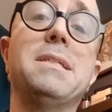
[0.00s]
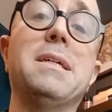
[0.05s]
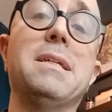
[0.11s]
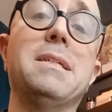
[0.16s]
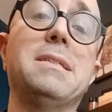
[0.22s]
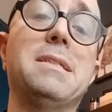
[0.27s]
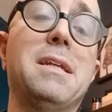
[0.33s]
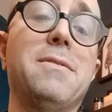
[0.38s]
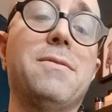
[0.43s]

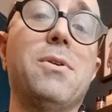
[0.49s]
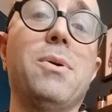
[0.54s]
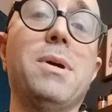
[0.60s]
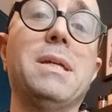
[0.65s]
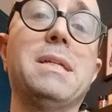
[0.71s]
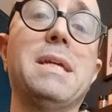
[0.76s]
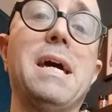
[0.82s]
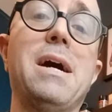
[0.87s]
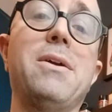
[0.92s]
Instead of going
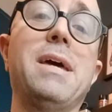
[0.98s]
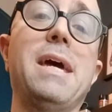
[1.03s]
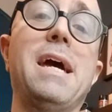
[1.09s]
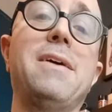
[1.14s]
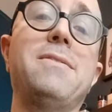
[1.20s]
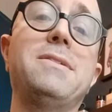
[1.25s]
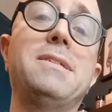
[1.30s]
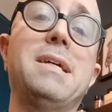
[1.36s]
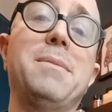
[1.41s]
down a half
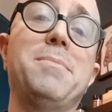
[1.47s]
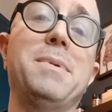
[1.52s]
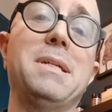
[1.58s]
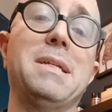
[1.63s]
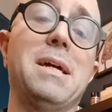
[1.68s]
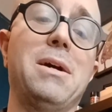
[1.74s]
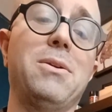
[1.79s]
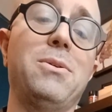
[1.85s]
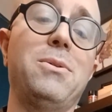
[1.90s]
step and
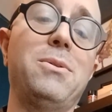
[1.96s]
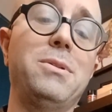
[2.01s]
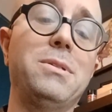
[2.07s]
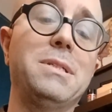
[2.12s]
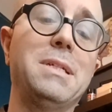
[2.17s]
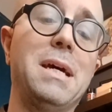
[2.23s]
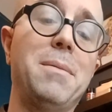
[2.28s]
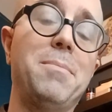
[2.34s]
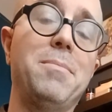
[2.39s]
down a whole
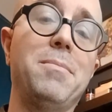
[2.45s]
step,